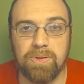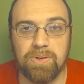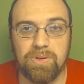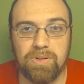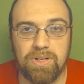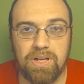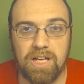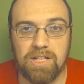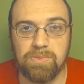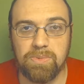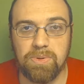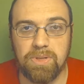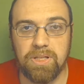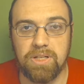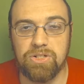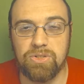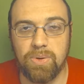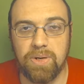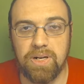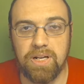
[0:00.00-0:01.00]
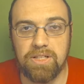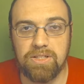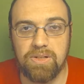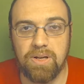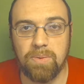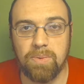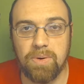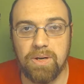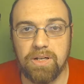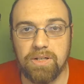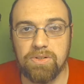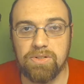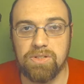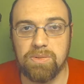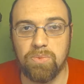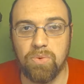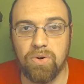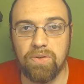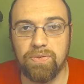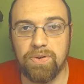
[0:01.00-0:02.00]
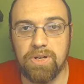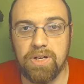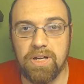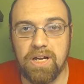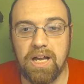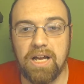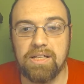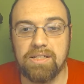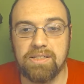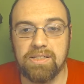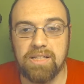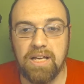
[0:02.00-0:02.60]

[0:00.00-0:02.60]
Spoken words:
guys really enjoyed it. So I wanted to do some more for you guys.